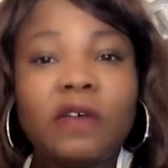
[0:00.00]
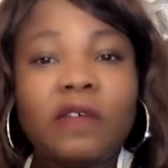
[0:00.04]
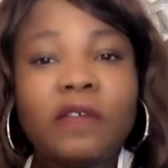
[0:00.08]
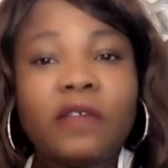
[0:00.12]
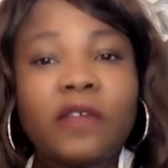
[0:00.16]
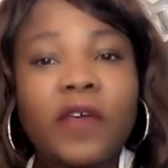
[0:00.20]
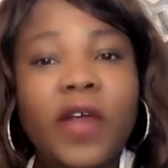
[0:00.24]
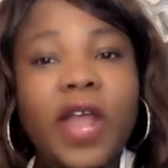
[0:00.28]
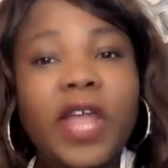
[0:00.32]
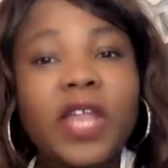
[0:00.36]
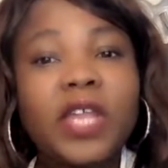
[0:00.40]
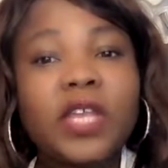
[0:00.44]

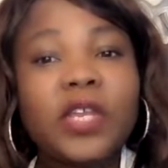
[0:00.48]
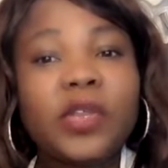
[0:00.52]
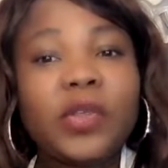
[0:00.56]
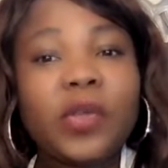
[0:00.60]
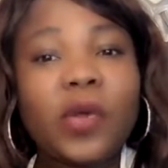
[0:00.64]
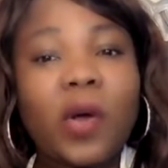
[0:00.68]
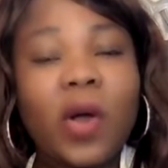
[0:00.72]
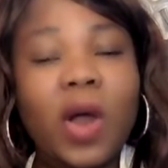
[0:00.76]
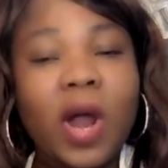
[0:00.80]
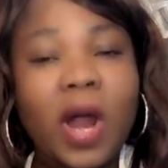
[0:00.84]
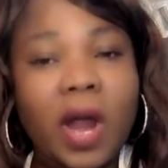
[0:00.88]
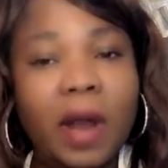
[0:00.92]
find
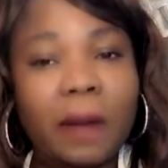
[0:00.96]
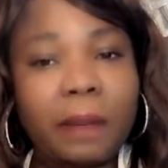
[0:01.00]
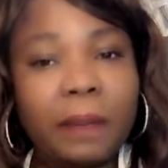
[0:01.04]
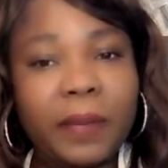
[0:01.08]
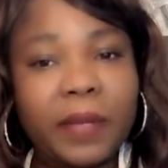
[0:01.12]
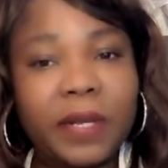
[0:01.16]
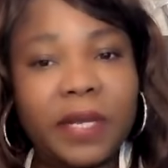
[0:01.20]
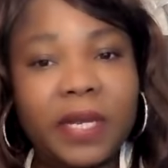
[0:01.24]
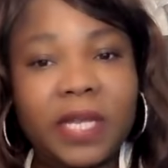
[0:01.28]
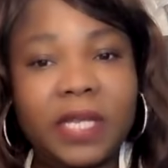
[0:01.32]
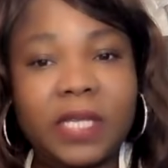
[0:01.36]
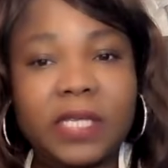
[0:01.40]
your
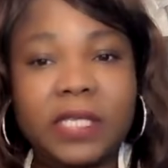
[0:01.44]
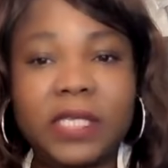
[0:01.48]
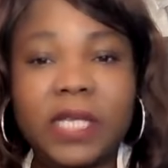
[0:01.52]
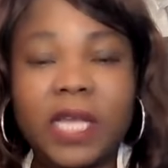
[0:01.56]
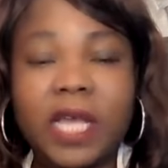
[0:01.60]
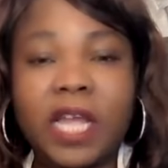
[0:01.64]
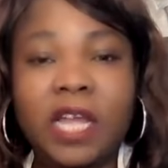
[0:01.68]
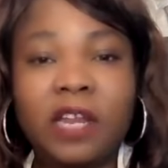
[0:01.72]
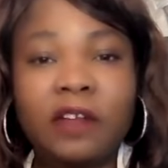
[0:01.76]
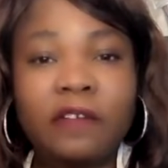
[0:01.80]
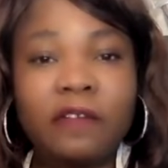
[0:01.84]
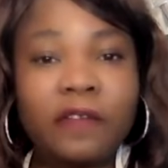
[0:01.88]
happiness
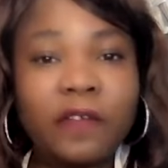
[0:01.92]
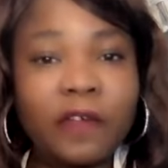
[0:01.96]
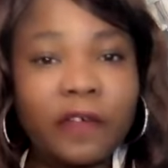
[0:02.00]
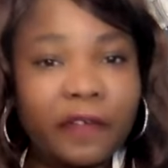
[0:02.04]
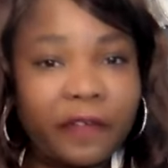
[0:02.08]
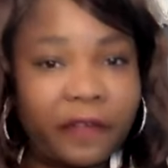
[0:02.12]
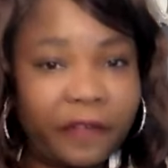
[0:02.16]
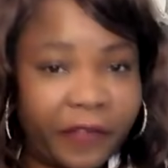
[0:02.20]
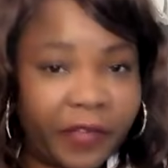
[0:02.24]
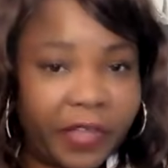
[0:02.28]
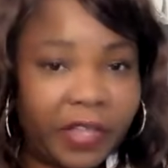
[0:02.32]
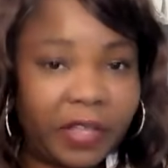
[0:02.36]
and
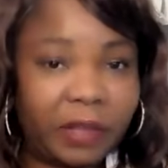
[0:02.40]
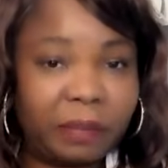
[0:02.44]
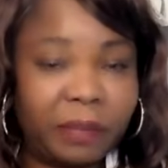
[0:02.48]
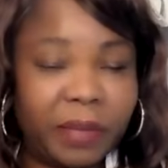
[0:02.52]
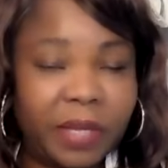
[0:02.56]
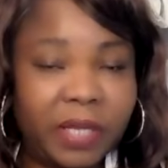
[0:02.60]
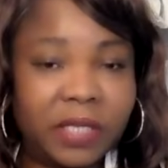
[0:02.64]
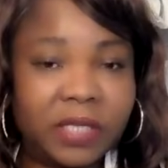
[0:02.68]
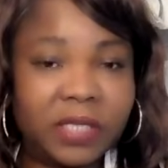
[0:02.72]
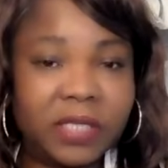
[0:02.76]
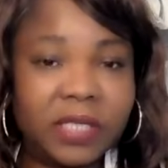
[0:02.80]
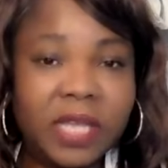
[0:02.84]

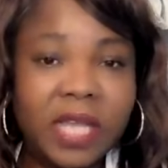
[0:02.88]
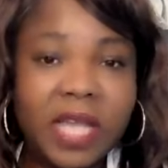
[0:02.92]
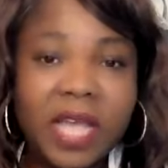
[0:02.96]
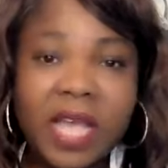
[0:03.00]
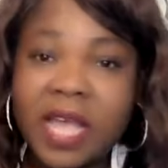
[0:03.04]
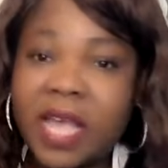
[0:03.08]
fulfillment.